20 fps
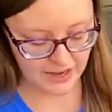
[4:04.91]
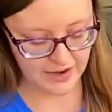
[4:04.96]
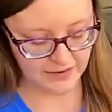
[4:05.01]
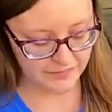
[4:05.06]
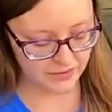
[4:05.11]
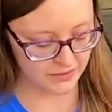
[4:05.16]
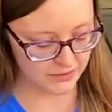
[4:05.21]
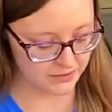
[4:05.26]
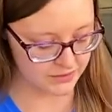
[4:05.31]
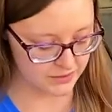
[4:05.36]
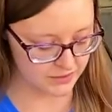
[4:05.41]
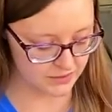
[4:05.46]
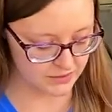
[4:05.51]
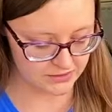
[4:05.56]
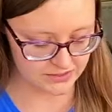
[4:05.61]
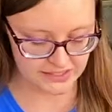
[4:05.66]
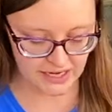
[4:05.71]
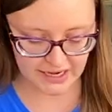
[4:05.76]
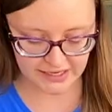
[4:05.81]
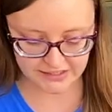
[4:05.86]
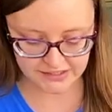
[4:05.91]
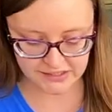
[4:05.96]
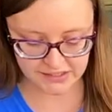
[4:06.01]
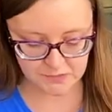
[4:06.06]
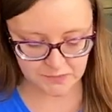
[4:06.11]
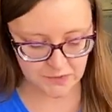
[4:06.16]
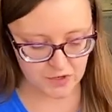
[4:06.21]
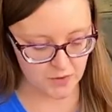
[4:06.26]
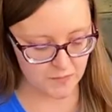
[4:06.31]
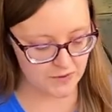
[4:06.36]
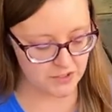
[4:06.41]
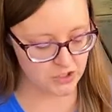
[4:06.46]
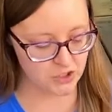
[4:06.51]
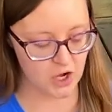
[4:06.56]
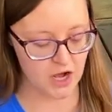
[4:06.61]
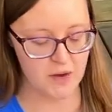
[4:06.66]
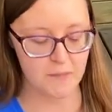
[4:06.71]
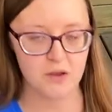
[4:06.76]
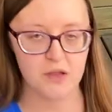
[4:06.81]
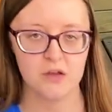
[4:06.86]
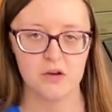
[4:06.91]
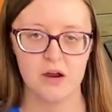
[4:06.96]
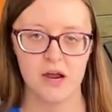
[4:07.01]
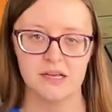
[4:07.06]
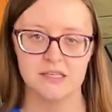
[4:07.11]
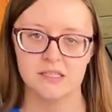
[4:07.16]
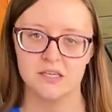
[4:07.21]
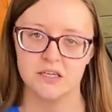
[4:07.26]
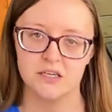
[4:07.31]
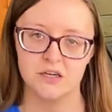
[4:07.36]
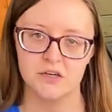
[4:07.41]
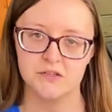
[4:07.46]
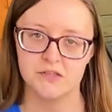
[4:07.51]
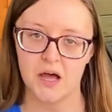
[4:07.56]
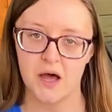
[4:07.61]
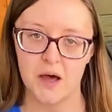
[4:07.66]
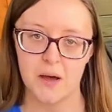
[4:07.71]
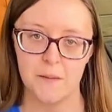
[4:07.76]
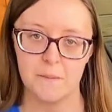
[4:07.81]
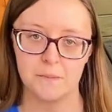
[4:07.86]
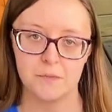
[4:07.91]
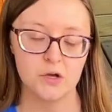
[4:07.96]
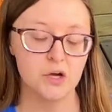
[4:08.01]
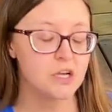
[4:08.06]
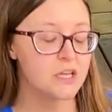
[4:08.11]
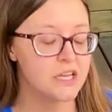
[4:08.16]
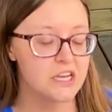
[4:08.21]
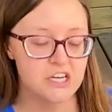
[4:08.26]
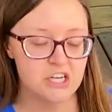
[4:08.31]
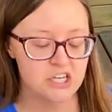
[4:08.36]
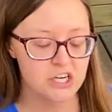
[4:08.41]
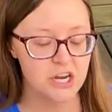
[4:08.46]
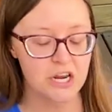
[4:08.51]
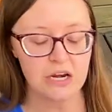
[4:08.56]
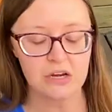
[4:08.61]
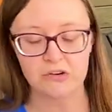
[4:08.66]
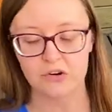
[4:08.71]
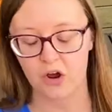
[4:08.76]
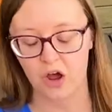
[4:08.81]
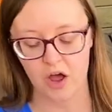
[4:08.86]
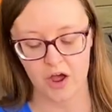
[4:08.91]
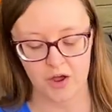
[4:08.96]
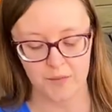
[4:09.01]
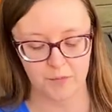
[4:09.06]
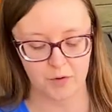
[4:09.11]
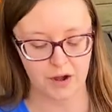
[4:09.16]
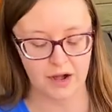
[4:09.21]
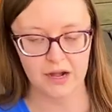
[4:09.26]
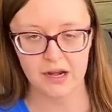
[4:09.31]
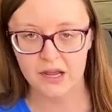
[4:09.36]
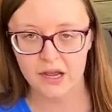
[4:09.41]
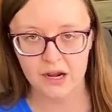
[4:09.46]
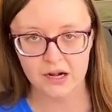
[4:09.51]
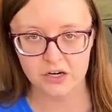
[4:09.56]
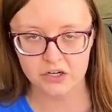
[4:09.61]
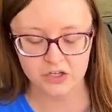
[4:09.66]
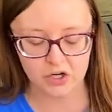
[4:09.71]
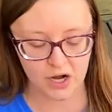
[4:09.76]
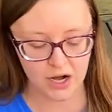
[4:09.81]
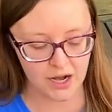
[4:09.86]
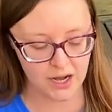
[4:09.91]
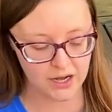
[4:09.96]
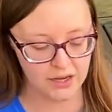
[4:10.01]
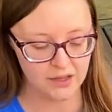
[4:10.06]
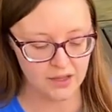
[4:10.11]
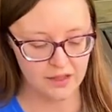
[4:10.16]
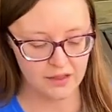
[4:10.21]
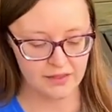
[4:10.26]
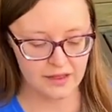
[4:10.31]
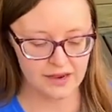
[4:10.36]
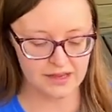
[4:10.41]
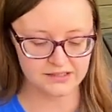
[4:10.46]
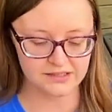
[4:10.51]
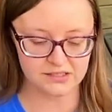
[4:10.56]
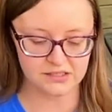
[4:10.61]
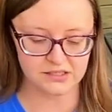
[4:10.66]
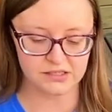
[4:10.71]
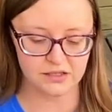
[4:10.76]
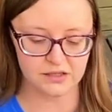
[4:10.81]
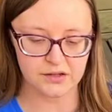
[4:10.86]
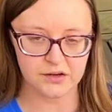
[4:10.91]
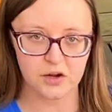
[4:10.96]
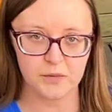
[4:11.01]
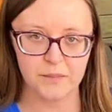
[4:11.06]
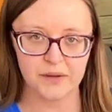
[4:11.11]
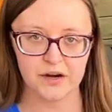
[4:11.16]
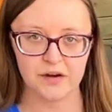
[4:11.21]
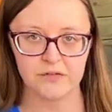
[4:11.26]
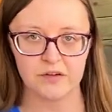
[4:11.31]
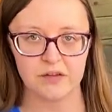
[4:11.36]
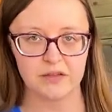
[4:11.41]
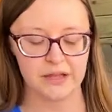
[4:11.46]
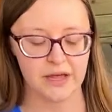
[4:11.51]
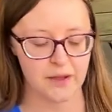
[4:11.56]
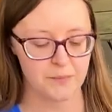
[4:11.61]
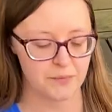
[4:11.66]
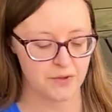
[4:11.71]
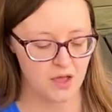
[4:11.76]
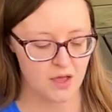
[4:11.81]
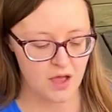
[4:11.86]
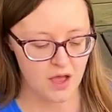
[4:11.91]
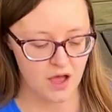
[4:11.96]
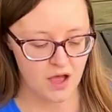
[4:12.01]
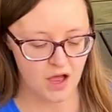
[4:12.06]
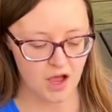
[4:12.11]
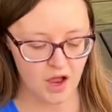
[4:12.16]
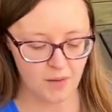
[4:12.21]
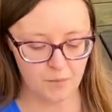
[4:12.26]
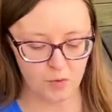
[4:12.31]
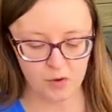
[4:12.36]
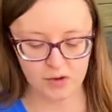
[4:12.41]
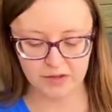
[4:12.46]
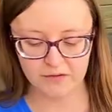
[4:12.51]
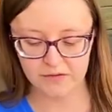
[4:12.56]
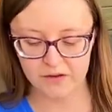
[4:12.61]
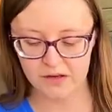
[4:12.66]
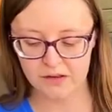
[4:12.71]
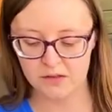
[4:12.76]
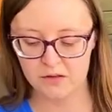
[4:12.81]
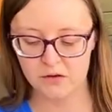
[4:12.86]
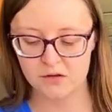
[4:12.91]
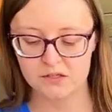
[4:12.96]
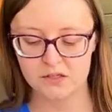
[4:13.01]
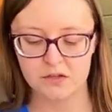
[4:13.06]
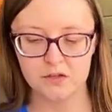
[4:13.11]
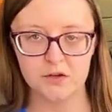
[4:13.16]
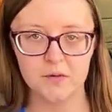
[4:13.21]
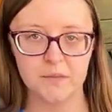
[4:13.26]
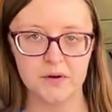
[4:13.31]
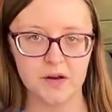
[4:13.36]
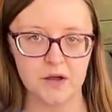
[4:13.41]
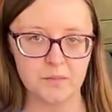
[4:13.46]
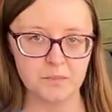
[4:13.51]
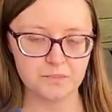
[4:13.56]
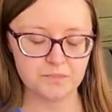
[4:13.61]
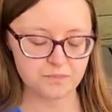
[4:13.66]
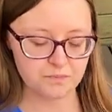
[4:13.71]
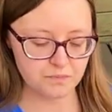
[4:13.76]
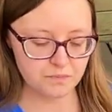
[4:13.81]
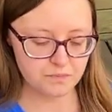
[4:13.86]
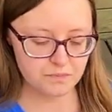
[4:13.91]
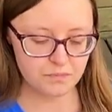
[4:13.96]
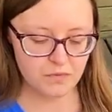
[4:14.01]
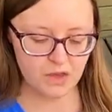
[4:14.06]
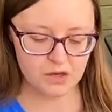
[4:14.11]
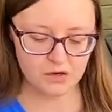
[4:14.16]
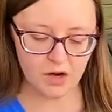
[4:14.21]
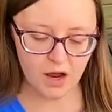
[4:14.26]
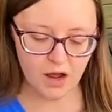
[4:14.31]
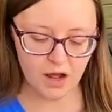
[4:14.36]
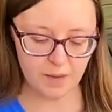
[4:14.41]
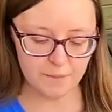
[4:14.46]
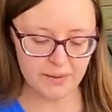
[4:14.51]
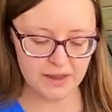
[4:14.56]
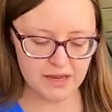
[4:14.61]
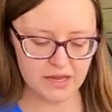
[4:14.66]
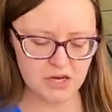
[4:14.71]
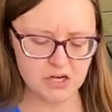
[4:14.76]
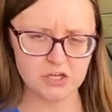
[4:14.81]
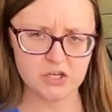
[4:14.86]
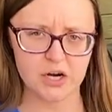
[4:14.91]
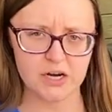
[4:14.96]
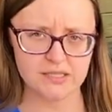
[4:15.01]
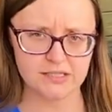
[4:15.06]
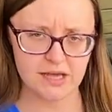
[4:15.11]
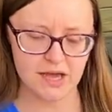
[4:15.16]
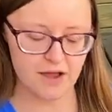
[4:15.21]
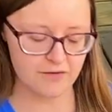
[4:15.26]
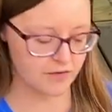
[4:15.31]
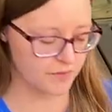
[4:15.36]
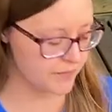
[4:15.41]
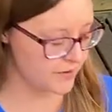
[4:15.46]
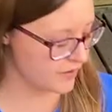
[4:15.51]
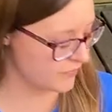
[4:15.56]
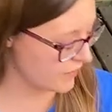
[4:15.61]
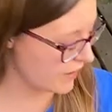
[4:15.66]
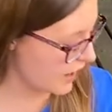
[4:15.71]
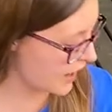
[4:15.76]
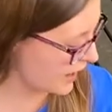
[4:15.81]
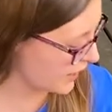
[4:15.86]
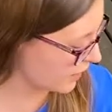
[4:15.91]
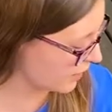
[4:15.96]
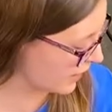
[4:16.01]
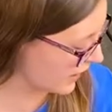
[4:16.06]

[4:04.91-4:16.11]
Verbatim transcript: have a little science experiment tray, but you guys can use a cookie sheet um, or any kind of tray that has just a little bit of a lip um, or even those aluminum uh, baking trays that have a bit of a higher